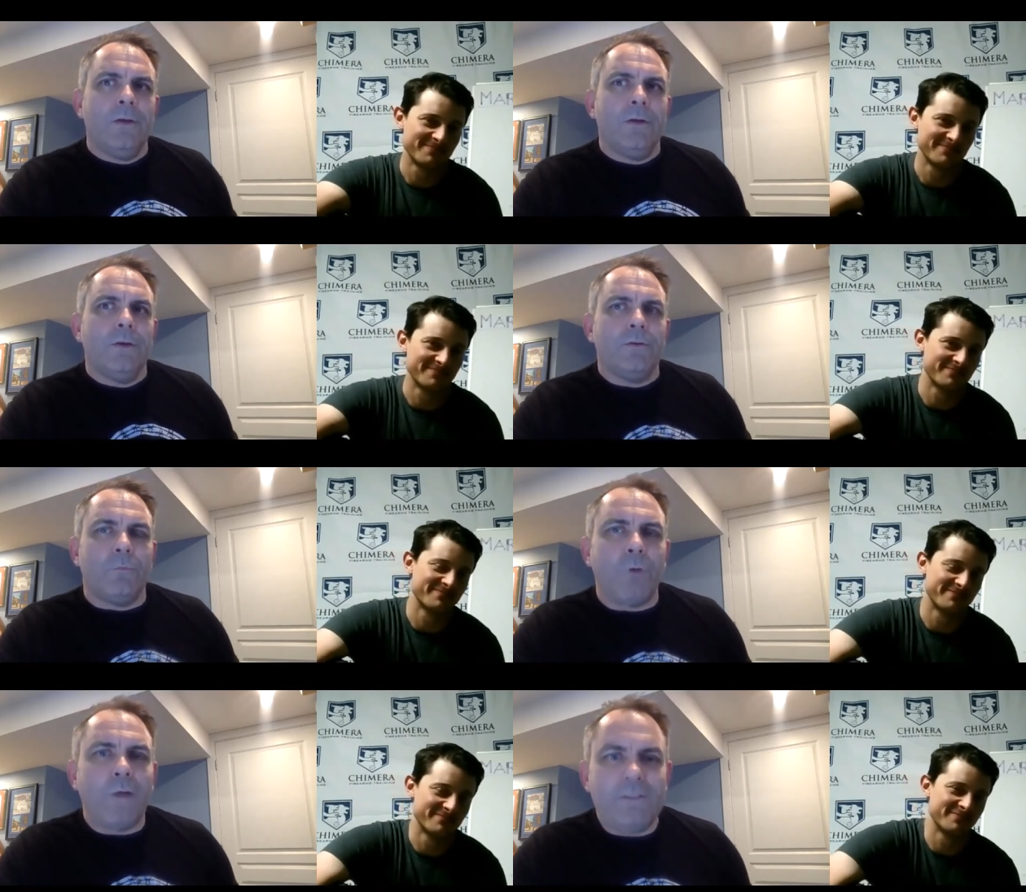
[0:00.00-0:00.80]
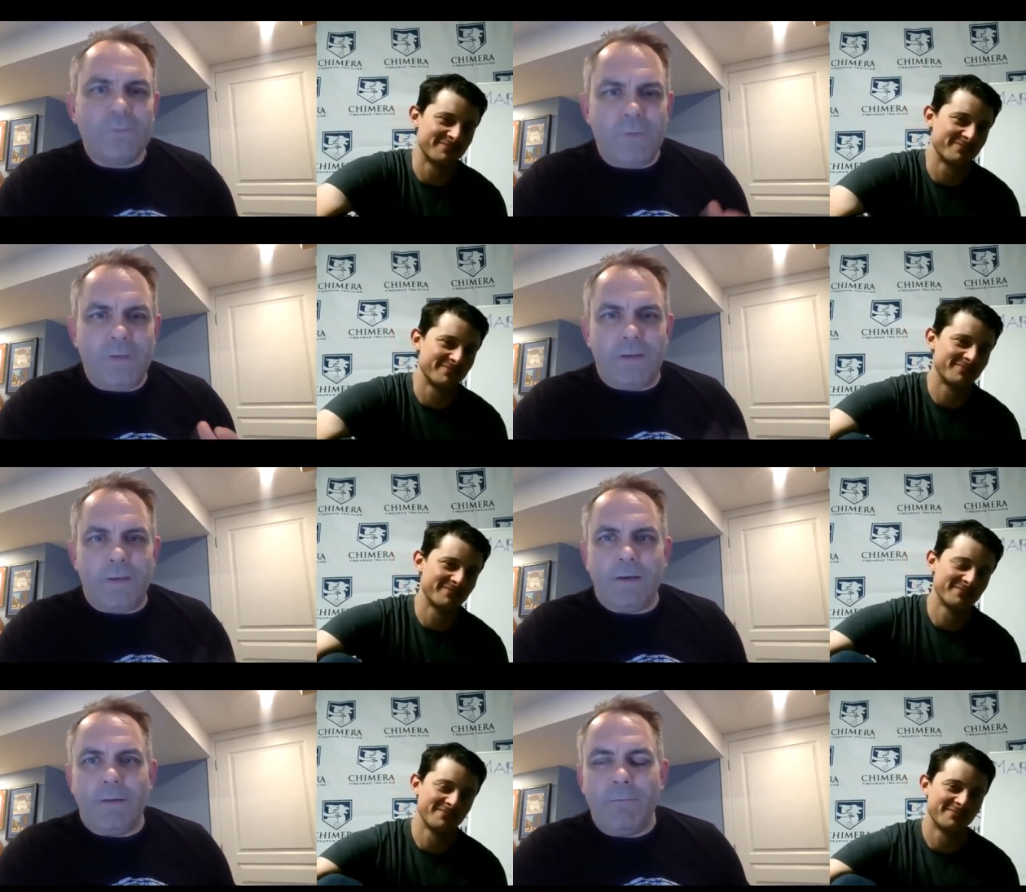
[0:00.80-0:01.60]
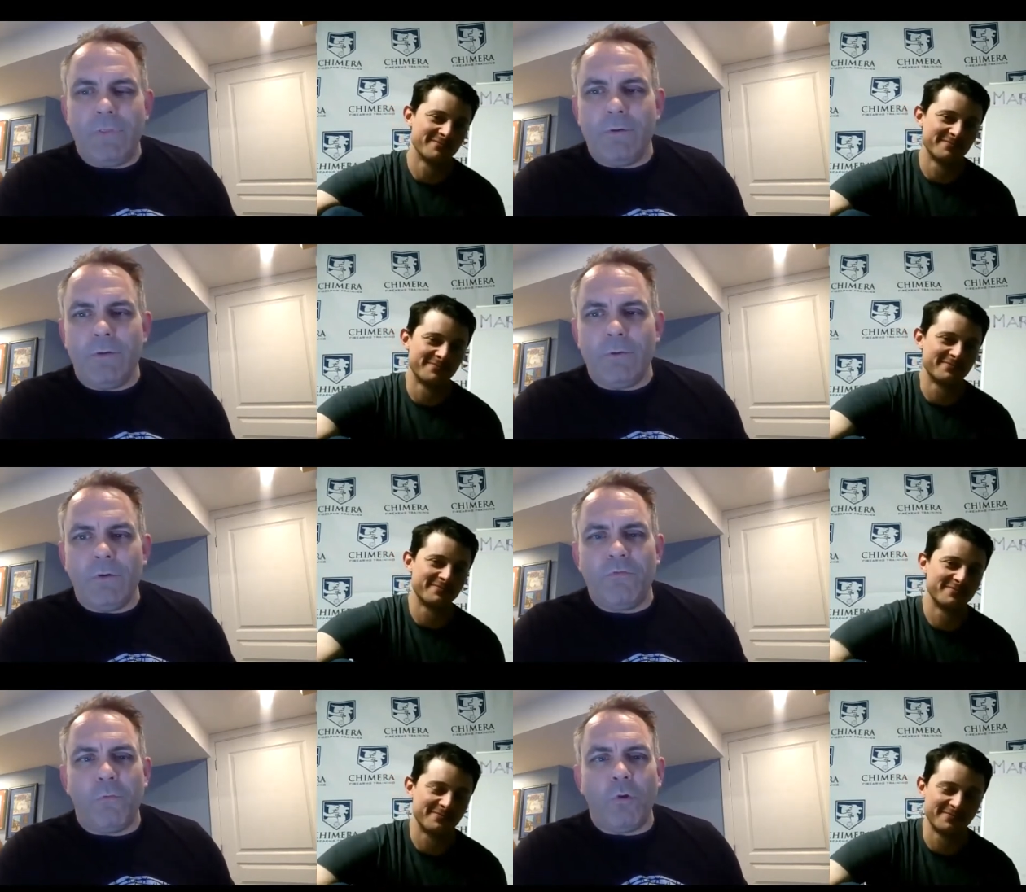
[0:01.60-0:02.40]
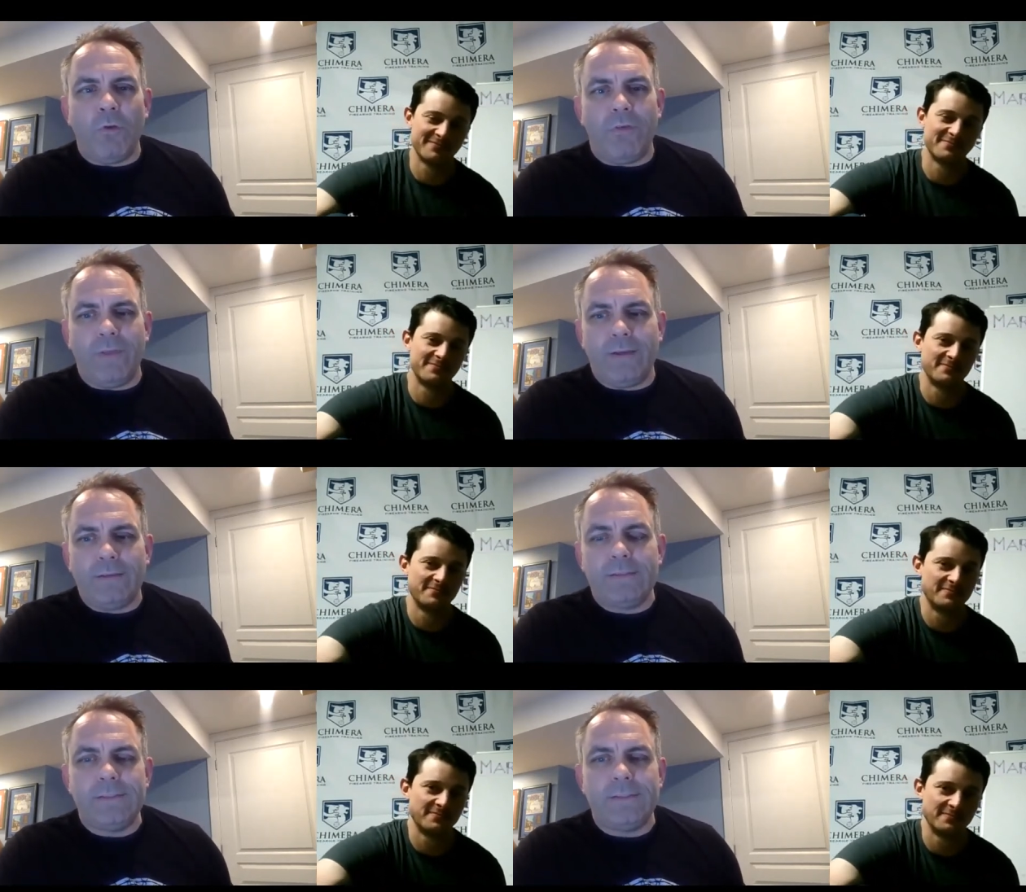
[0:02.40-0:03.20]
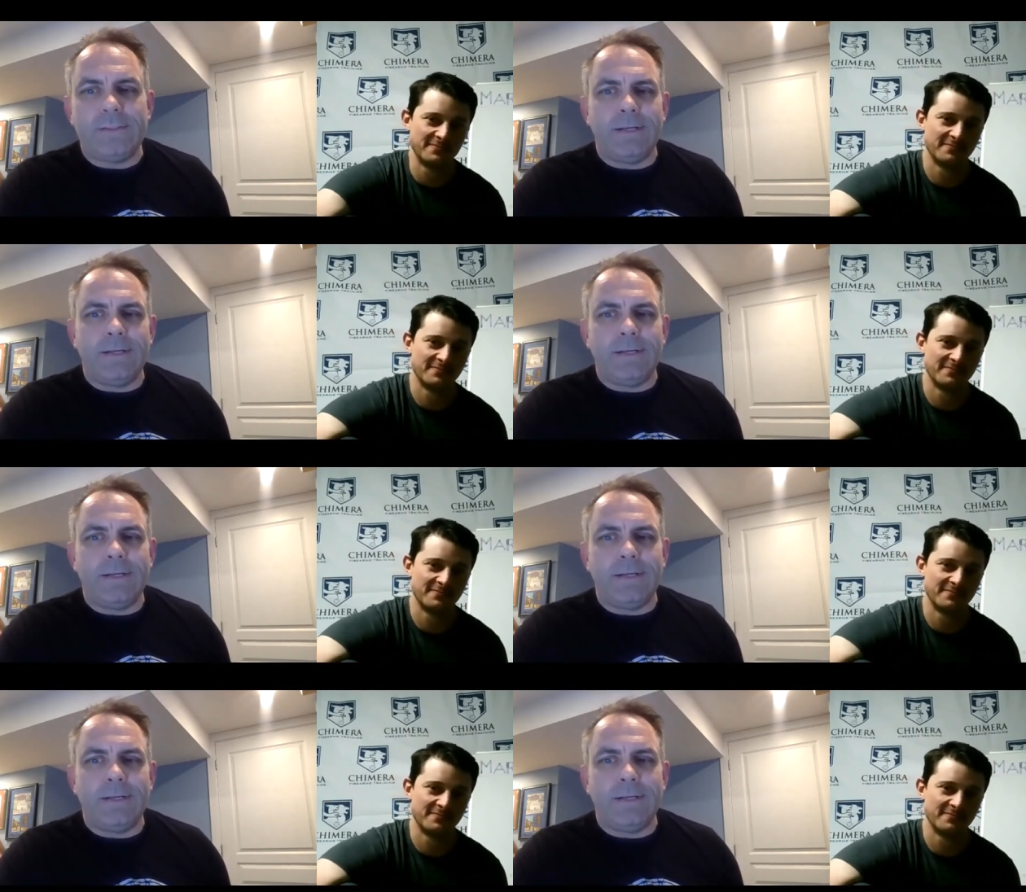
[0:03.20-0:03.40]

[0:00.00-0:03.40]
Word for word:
Speaker 1: So broadly speaking, um, there, there are four things.